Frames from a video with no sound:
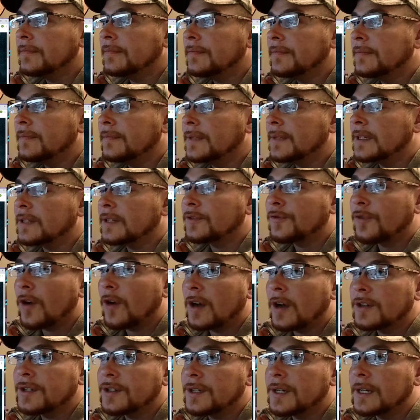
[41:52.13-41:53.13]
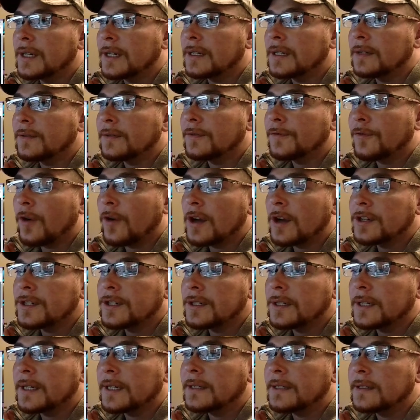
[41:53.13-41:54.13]
this
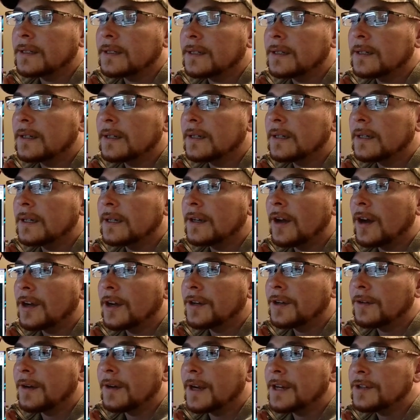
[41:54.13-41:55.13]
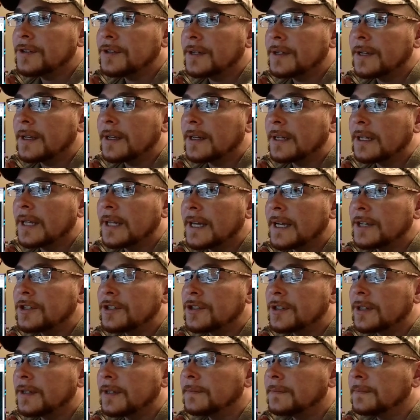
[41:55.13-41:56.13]
fraudulent inauguration and
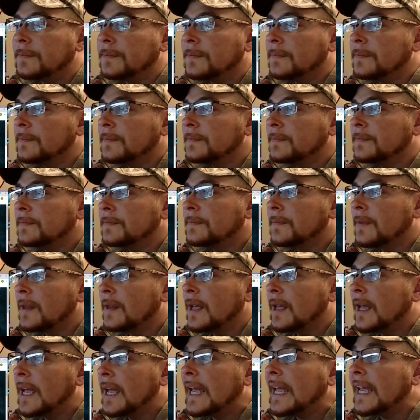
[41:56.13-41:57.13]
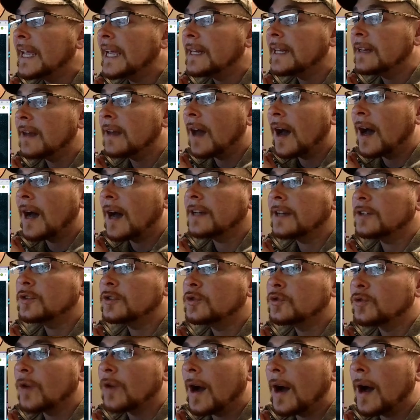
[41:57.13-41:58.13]
election, and not
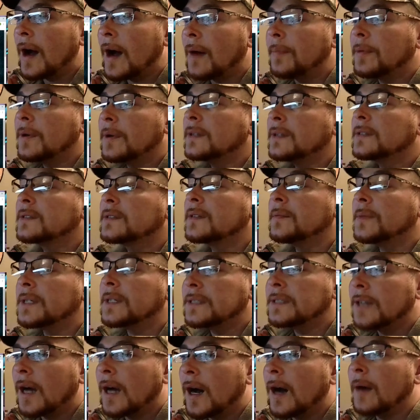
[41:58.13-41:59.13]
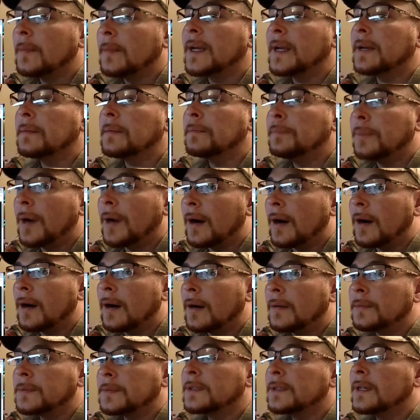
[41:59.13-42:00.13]
drop some atomic
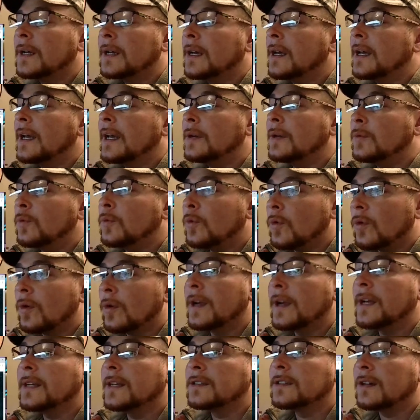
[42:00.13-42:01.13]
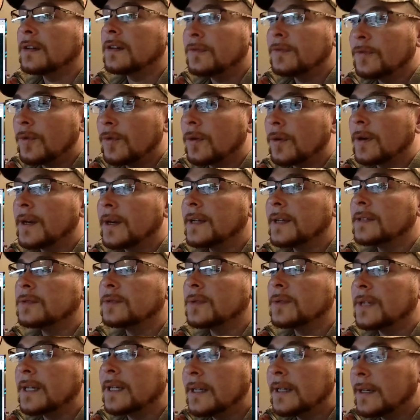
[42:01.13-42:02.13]
bombs and warheads on foreheads
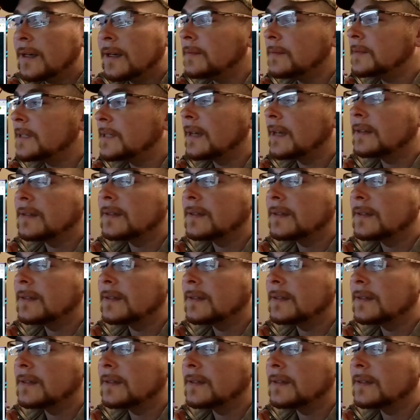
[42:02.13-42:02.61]
when he comes out to